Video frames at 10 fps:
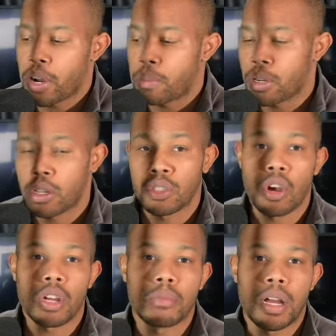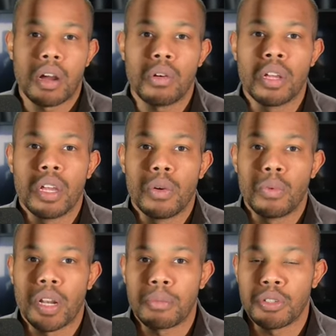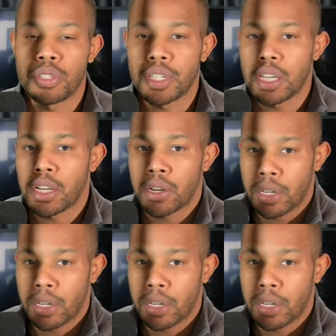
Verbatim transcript: I'm going to talk about what I'm using here,